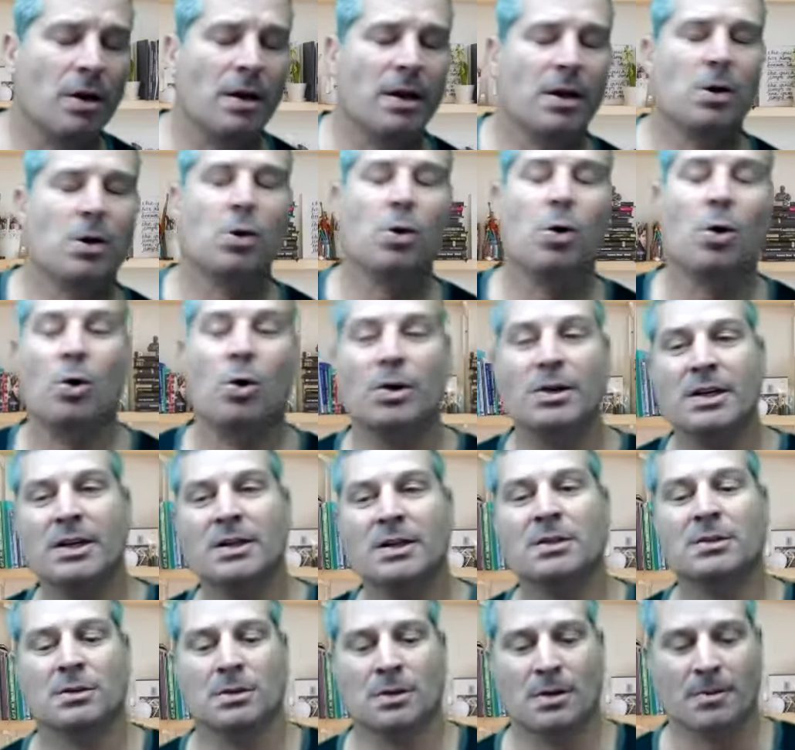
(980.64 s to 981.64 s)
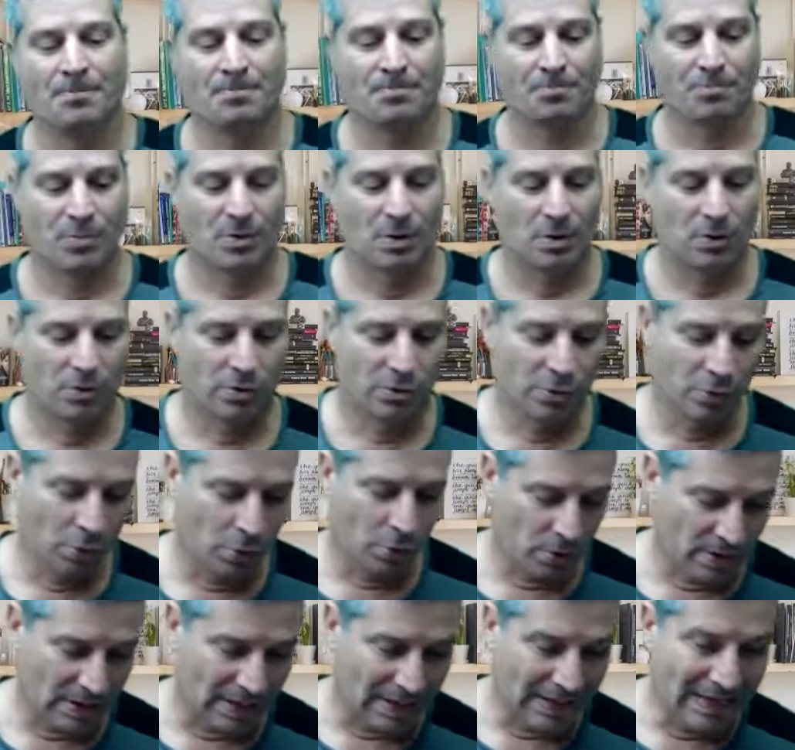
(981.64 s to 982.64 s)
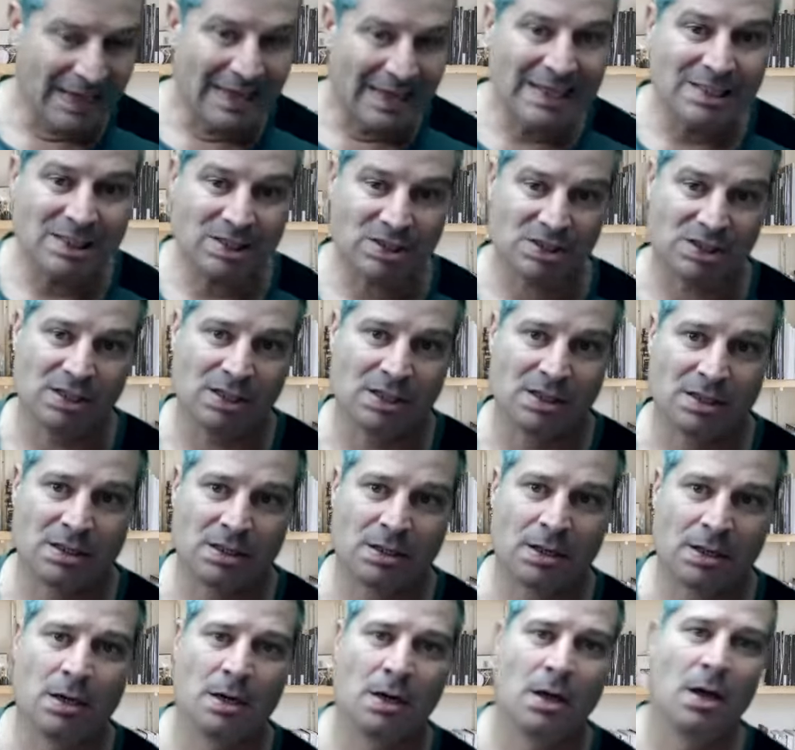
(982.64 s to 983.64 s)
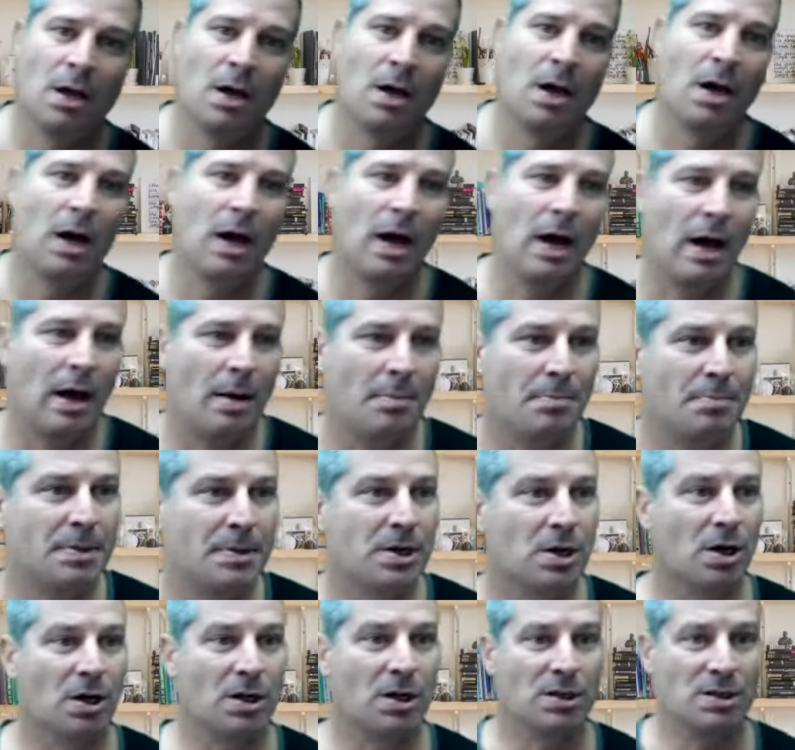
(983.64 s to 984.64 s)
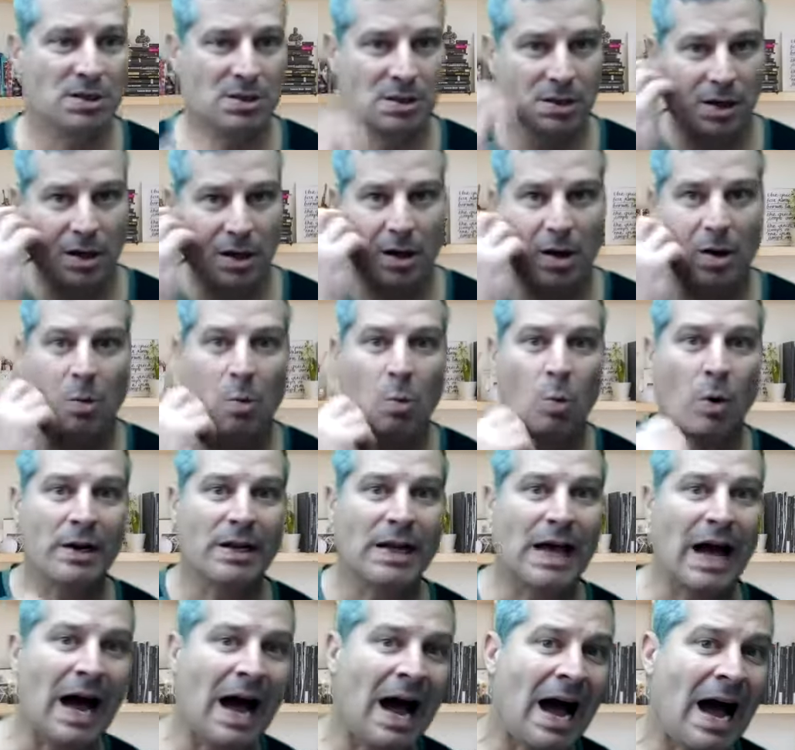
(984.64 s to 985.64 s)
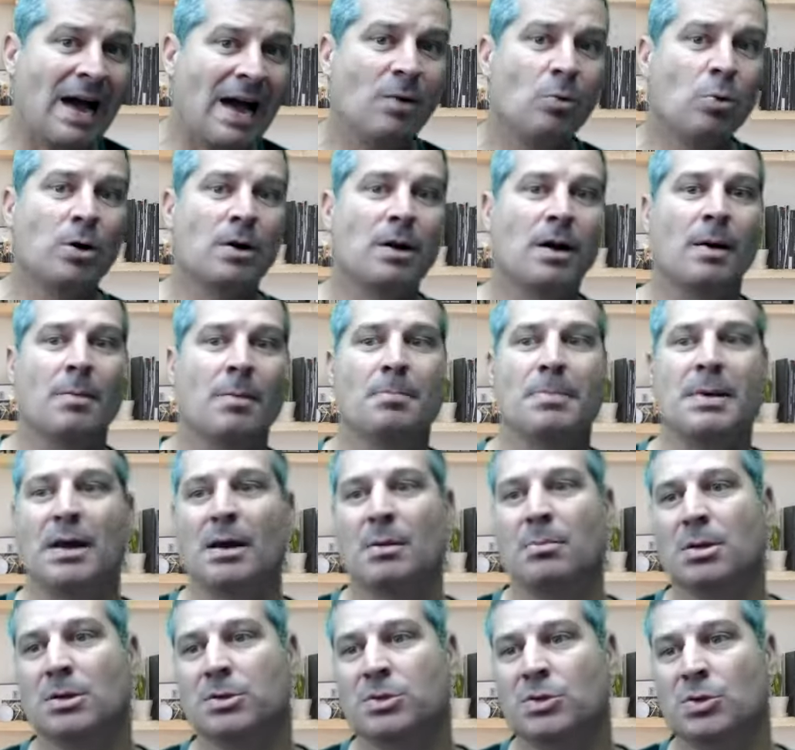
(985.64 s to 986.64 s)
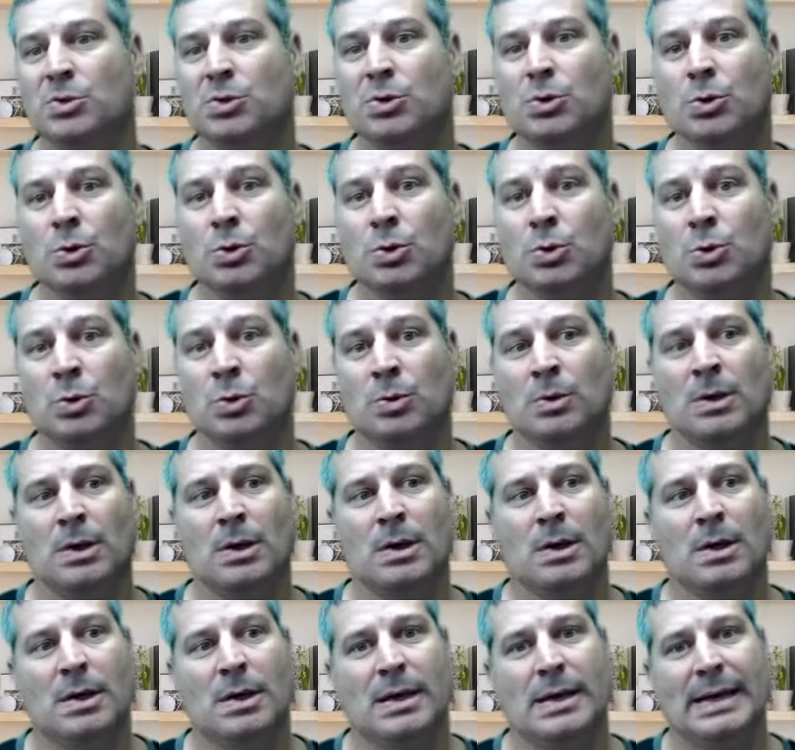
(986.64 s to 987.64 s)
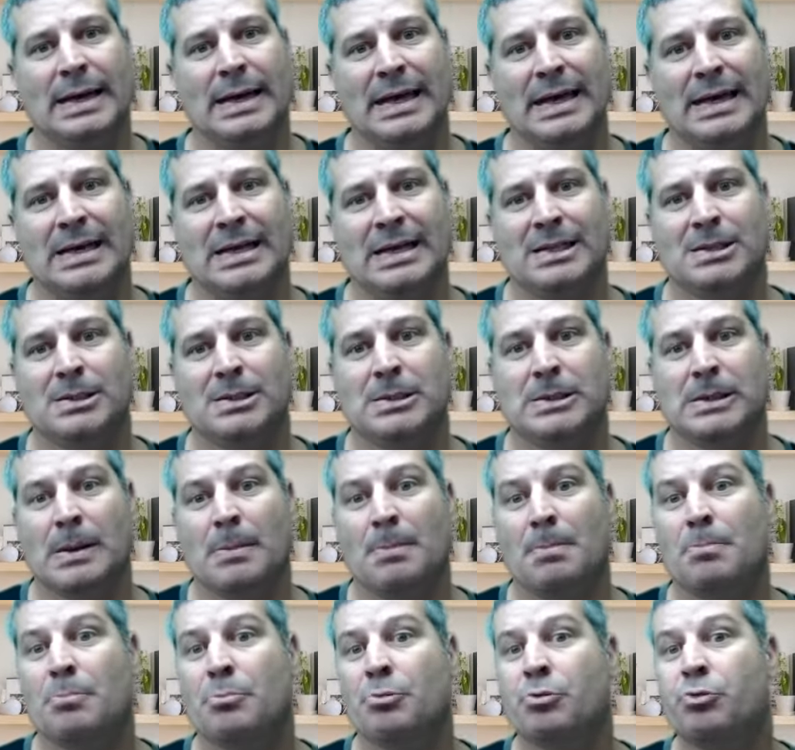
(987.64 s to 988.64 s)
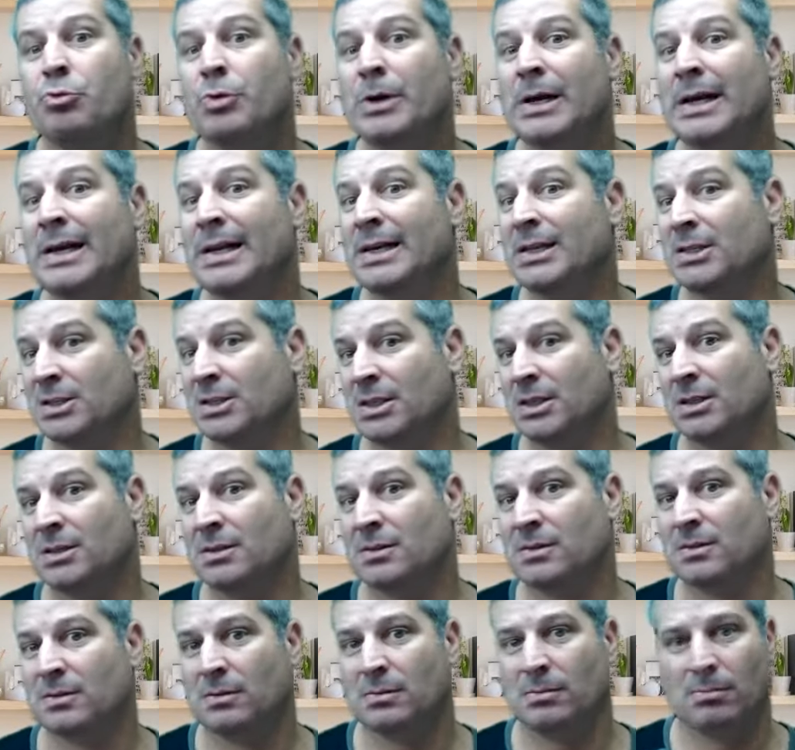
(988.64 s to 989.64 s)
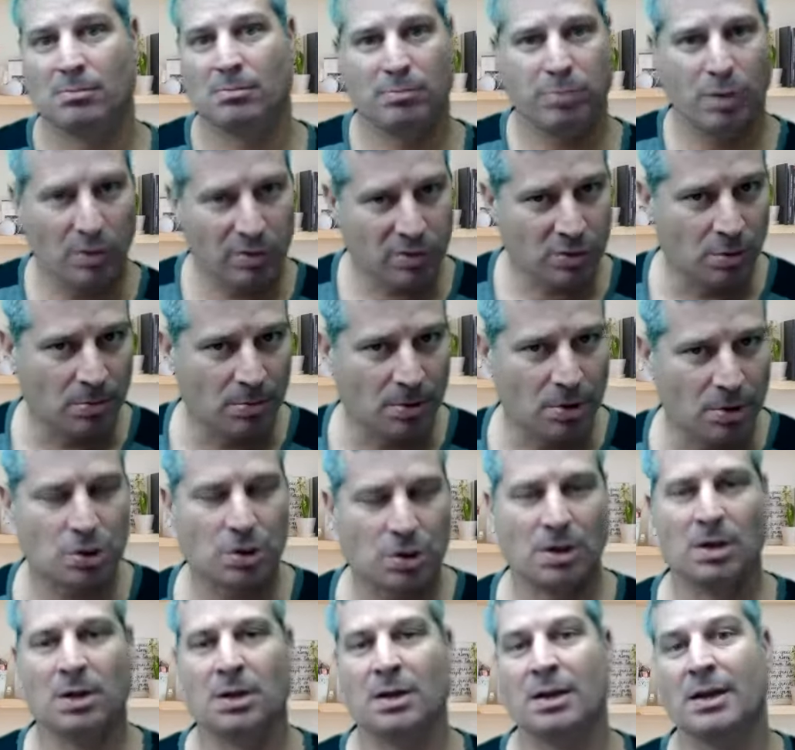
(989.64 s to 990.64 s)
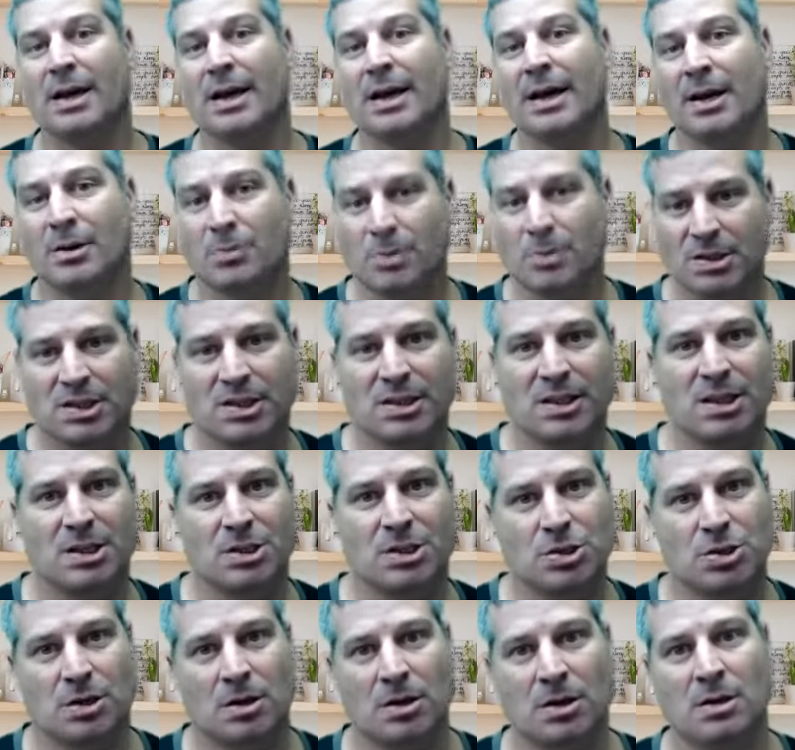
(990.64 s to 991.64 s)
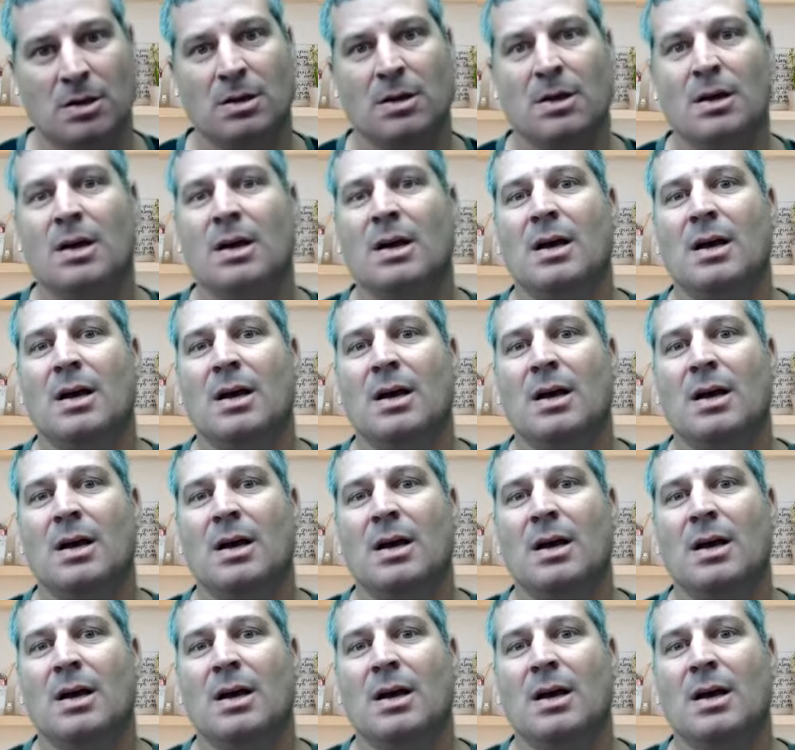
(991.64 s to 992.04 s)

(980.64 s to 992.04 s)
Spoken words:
according to the leasing, because what I want to be able to do is pre-lease it, both commercial and residential,